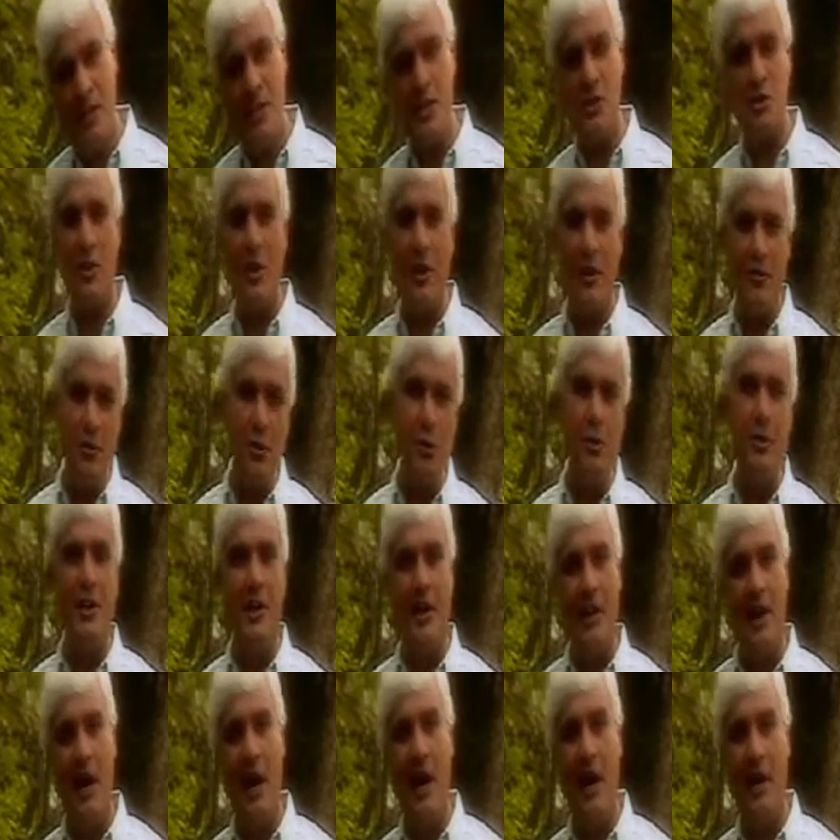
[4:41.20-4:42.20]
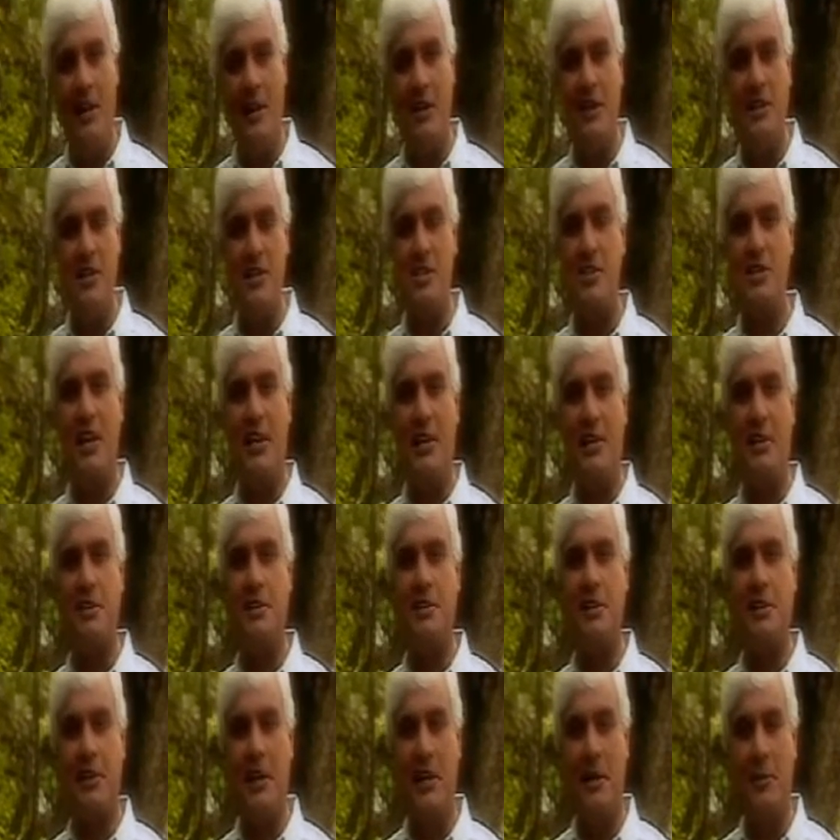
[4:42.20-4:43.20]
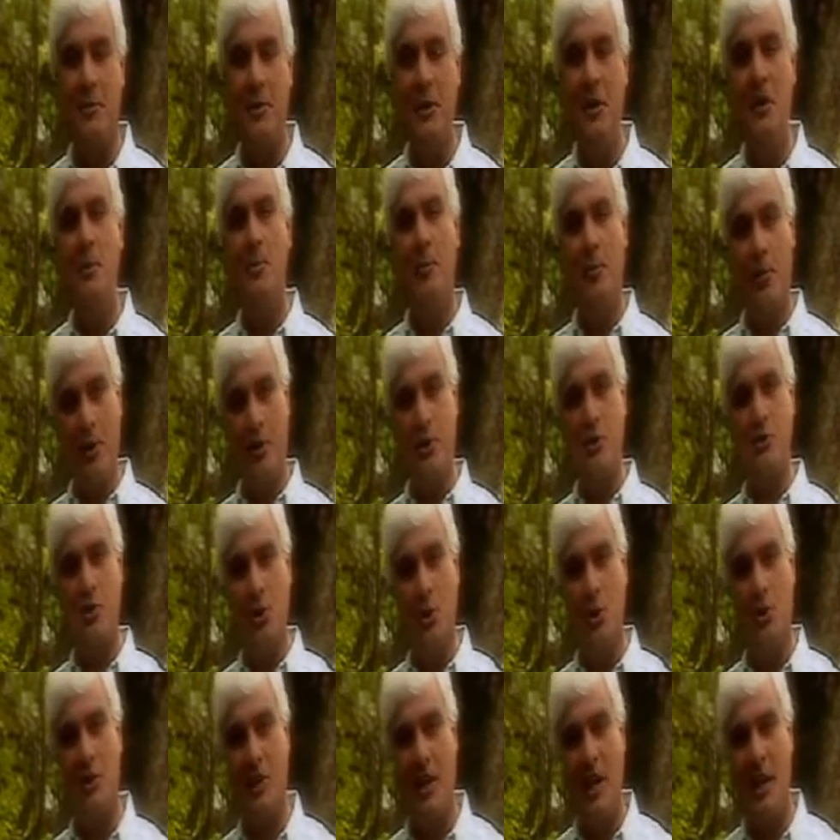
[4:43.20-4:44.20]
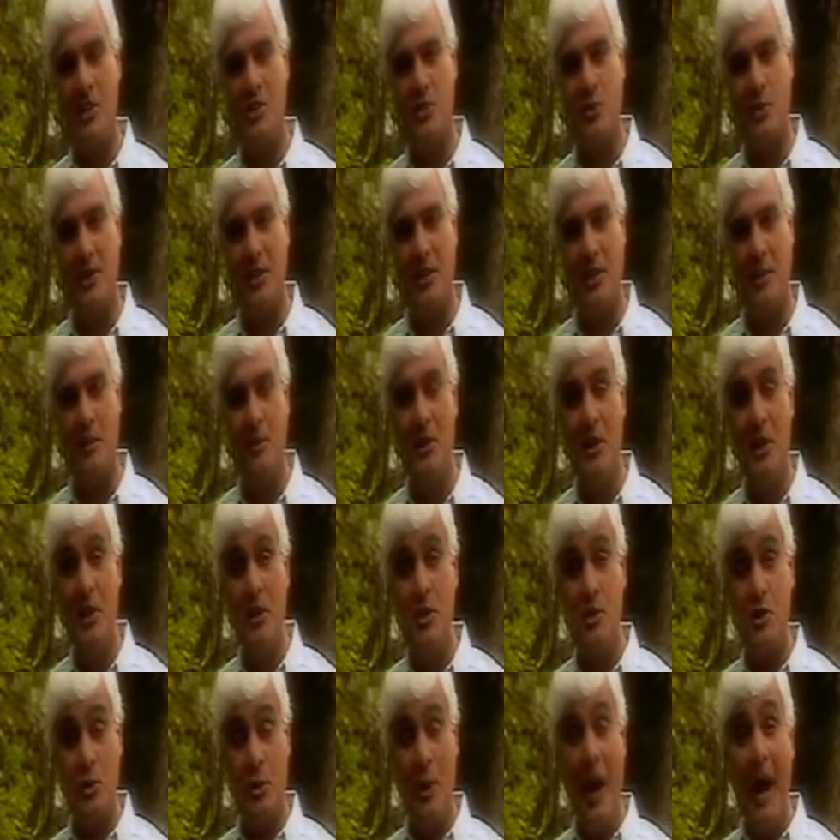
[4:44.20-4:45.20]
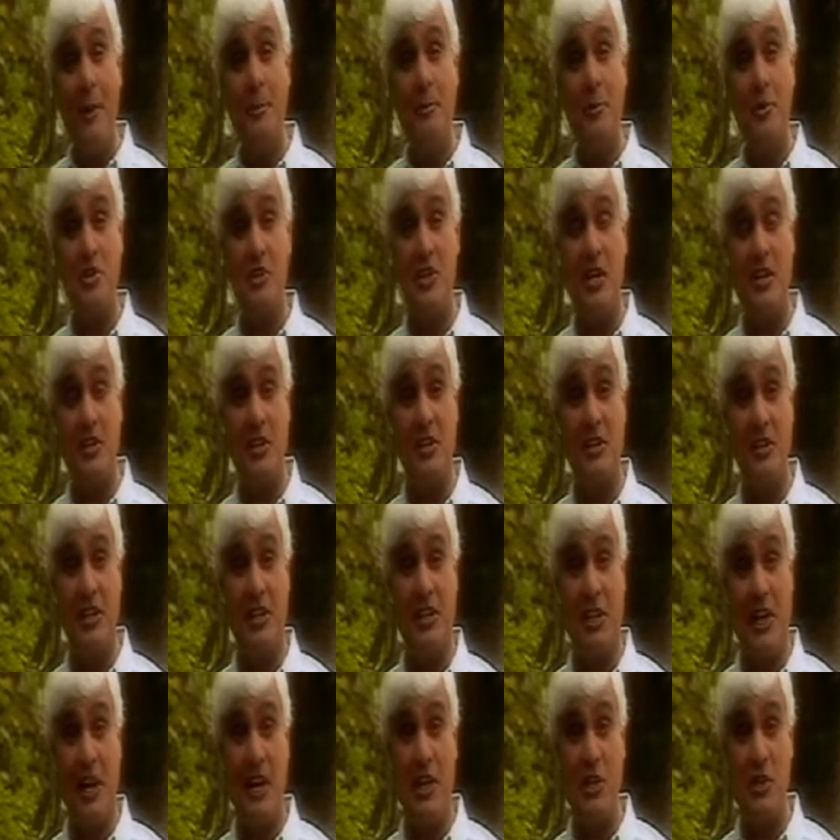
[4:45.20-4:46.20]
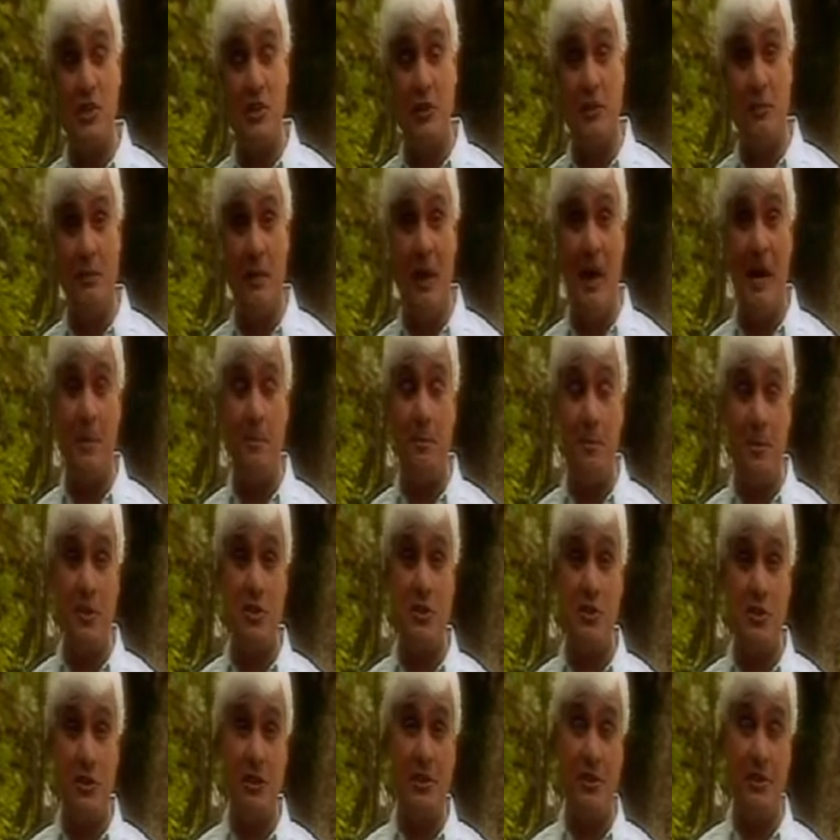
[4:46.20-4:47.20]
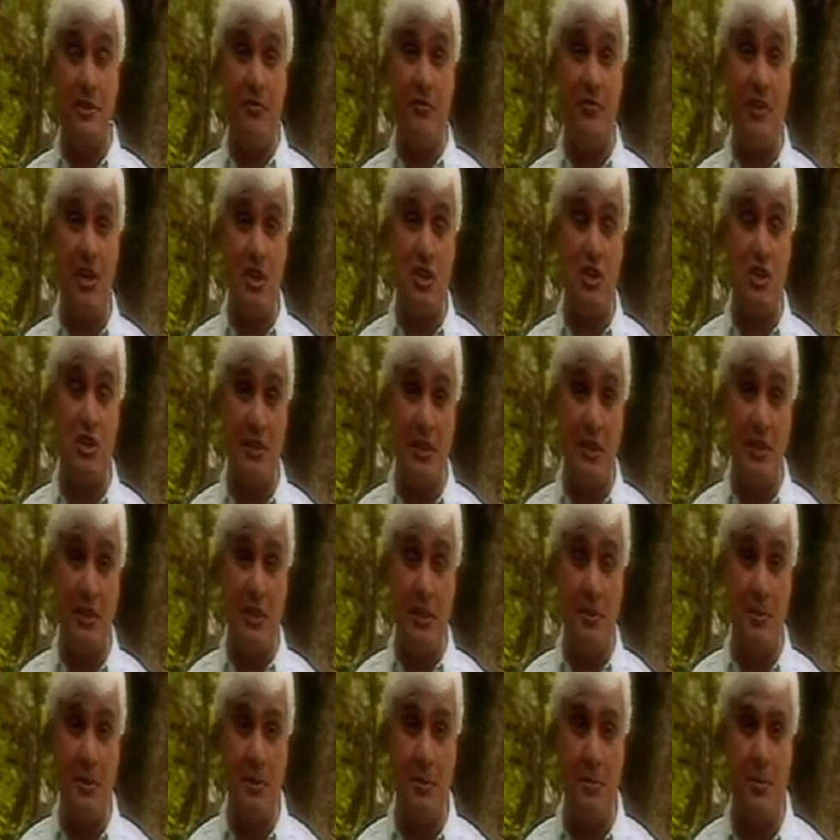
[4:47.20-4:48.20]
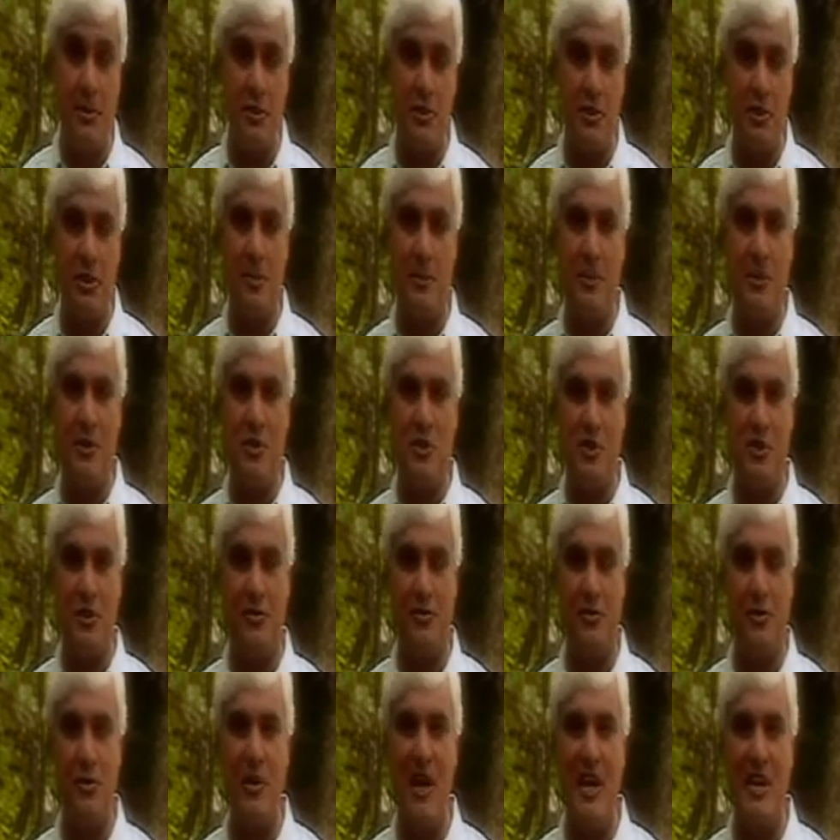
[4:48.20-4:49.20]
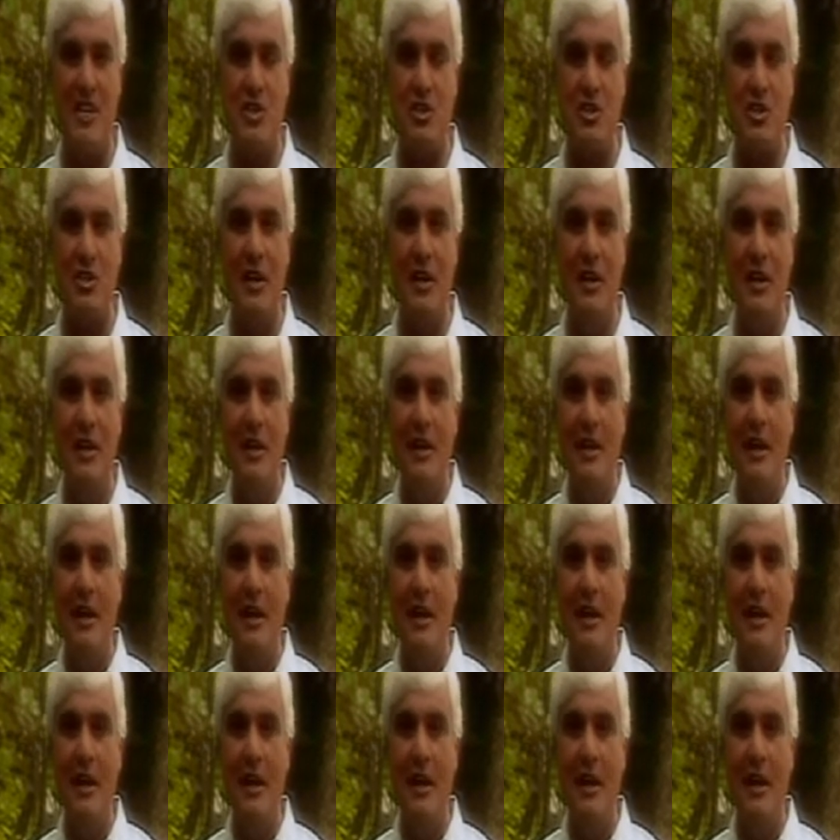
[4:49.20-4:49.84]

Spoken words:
He sort of hooed and hawed and decided to come, brought his whole class with him. So I presented the case of my personal conviction and commitment to the person of Christ.